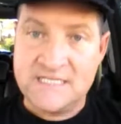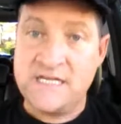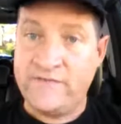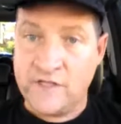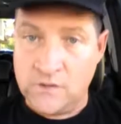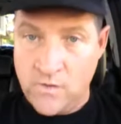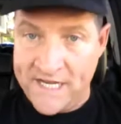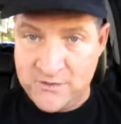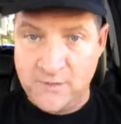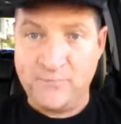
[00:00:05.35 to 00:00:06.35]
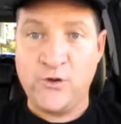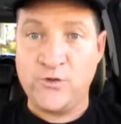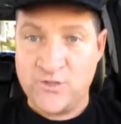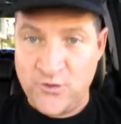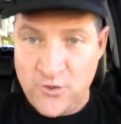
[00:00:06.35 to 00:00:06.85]
a difficult way to
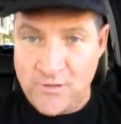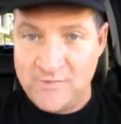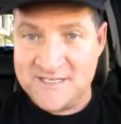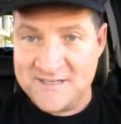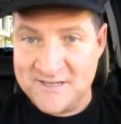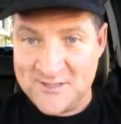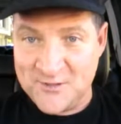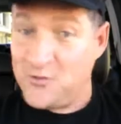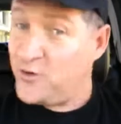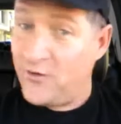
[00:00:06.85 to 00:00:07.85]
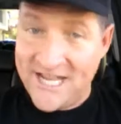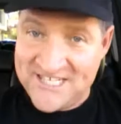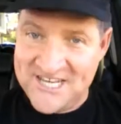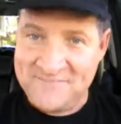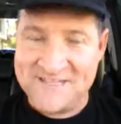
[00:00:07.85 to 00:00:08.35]
approach the Uber business or the
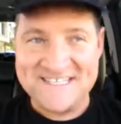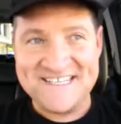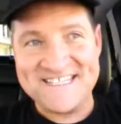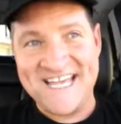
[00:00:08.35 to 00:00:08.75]
rideshare business.